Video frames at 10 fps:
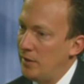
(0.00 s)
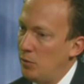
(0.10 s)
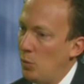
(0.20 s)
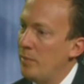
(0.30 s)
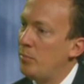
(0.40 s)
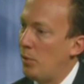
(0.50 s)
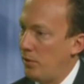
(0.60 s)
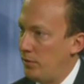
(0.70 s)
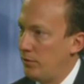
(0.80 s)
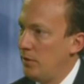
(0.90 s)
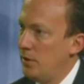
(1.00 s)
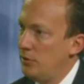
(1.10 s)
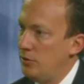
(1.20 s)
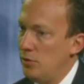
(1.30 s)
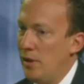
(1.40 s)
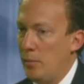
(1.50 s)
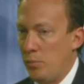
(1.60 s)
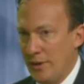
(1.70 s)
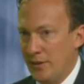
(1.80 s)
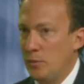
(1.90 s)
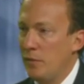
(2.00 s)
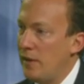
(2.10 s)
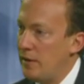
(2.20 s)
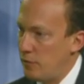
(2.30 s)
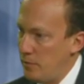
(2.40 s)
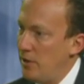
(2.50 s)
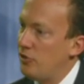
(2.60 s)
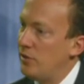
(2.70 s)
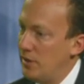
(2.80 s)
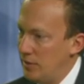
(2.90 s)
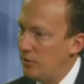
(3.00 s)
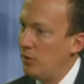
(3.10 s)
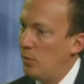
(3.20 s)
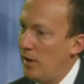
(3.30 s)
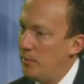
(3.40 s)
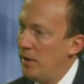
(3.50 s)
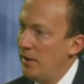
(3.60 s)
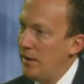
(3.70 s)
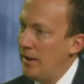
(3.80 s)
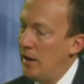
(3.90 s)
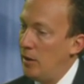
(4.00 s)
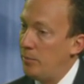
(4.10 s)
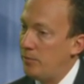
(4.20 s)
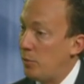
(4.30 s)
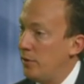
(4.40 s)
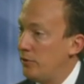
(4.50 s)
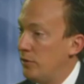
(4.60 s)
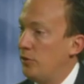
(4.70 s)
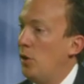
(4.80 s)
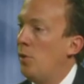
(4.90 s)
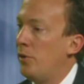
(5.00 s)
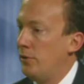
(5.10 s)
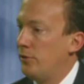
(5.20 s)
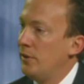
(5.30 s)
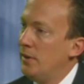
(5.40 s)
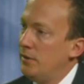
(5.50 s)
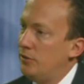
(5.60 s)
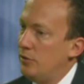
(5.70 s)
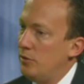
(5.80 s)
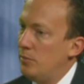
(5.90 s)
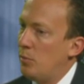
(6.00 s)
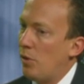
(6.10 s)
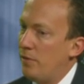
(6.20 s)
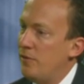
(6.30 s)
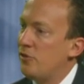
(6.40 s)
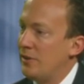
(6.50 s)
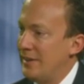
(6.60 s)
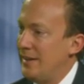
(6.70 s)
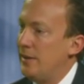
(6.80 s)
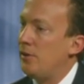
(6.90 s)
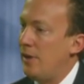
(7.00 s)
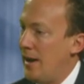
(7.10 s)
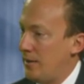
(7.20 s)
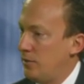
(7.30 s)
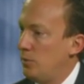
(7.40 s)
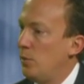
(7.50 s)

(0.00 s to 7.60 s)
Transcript: and web portals to help bring some of that information into the web and help, for instance, owners to more efficiently interact